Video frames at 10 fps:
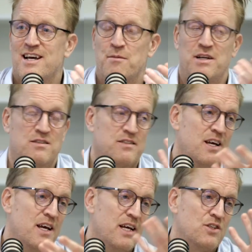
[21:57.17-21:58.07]
I mean, it's
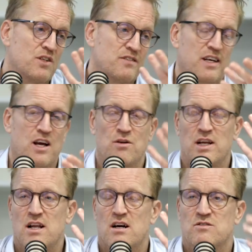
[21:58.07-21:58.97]
interesting,
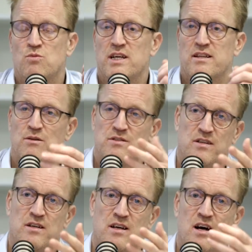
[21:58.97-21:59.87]
only last week there was
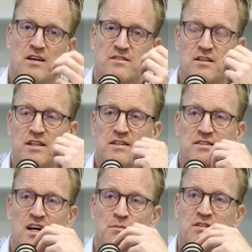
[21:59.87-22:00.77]
the article in the
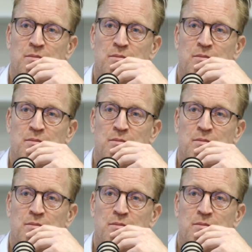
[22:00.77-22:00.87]
Times